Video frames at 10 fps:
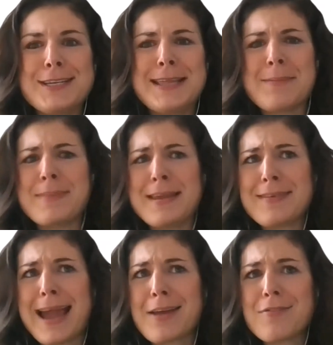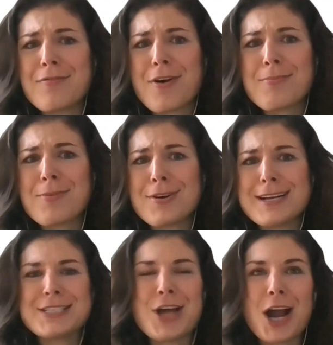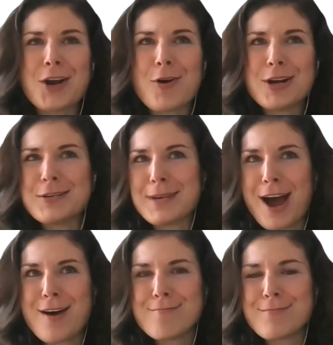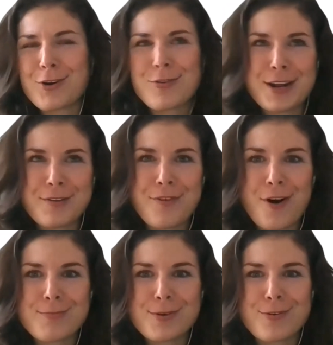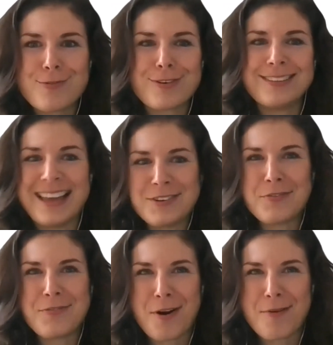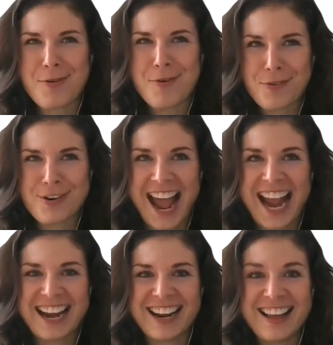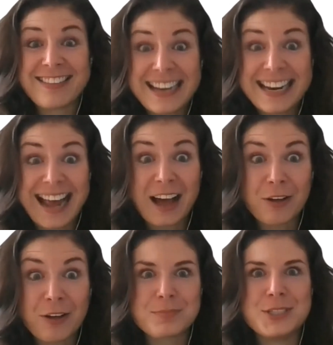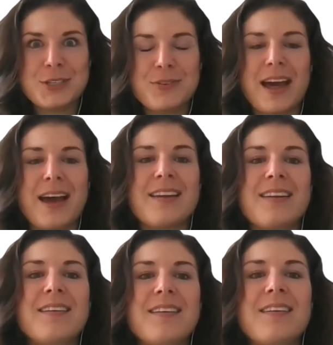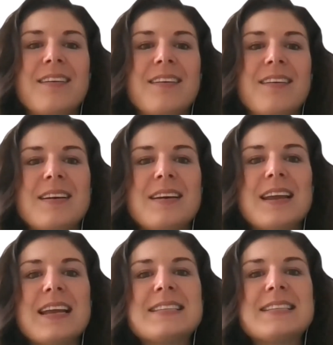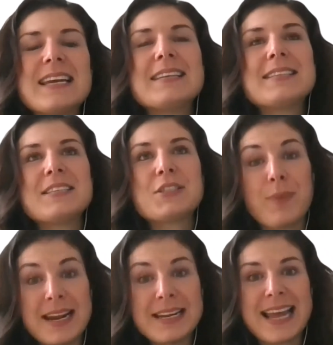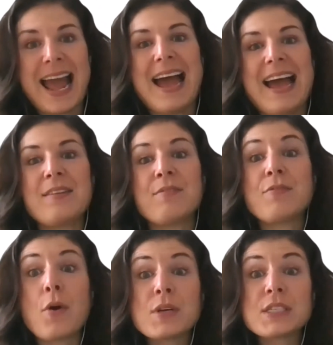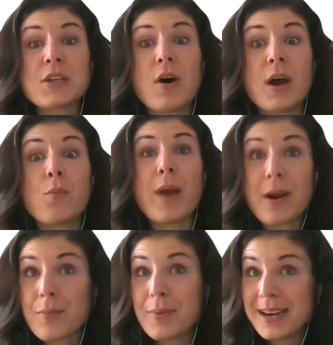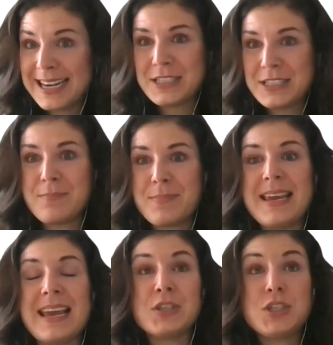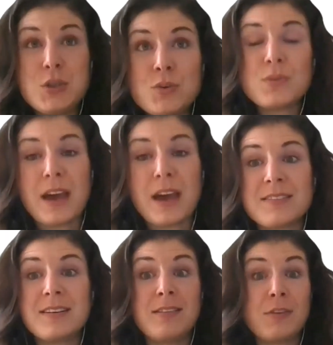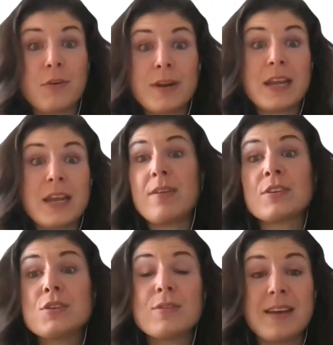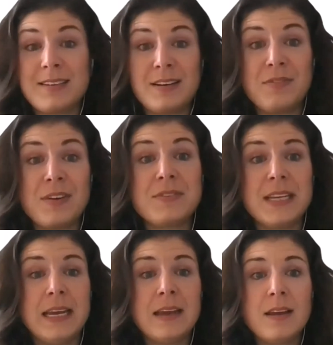that a beef cattle farmer is not going to become a cricket farmer or a lentil farmer overnight. They need help to do that. It's easy to race ahead and focus on where we need to be in 2030 or even 2050.